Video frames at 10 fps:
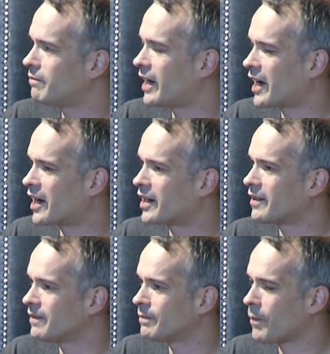are
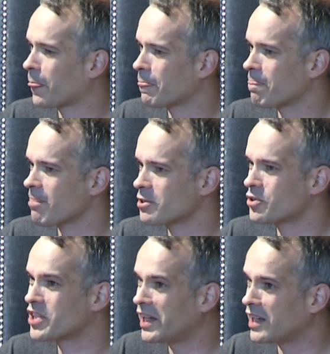
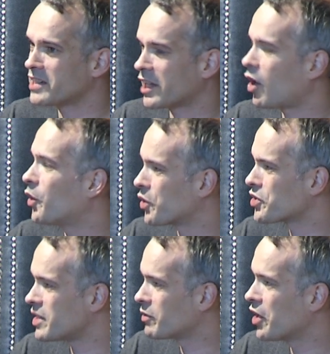sustaining that
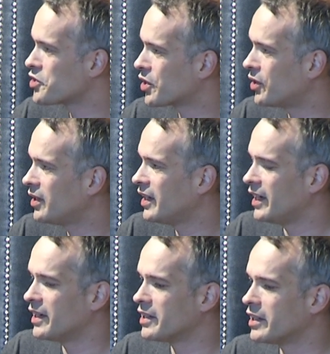ownership culture,
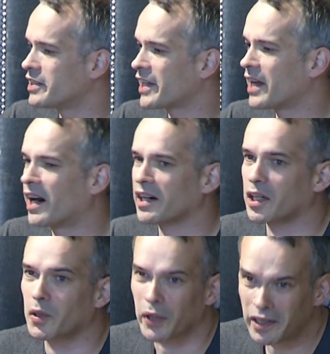that are
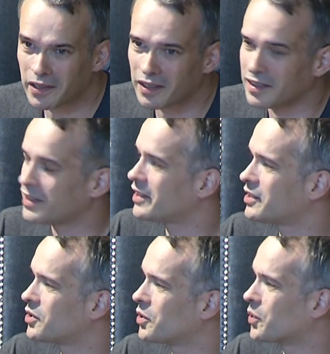grit,
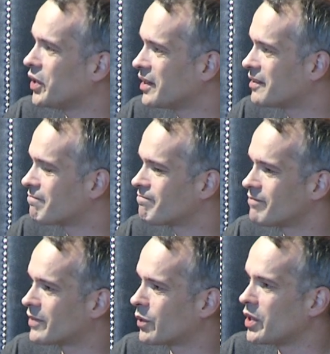so grit,
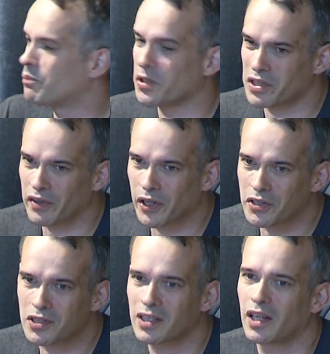really
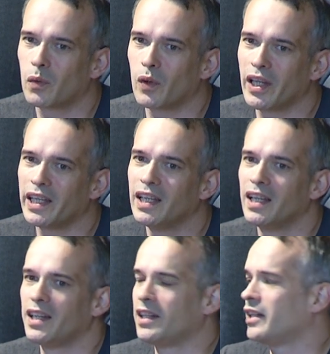perseverance, really
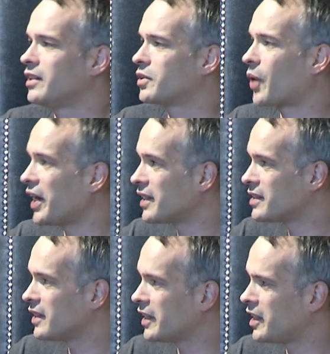trying
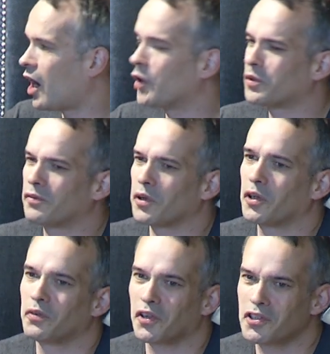things, getting out of your
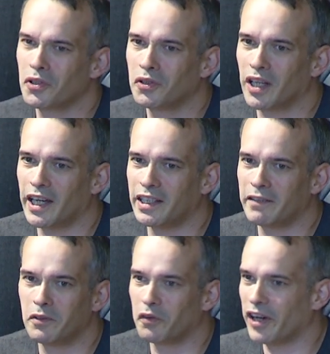comfort zone, and
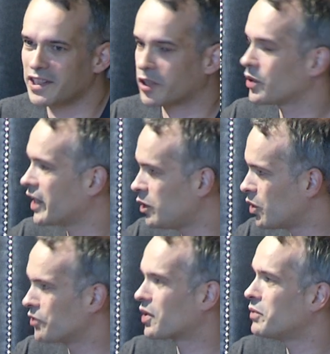if you fail, that's okay, you
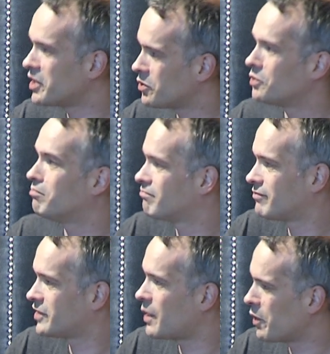learn from it, you
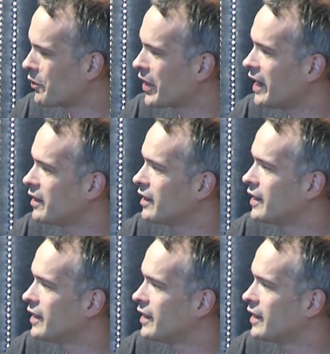step up again.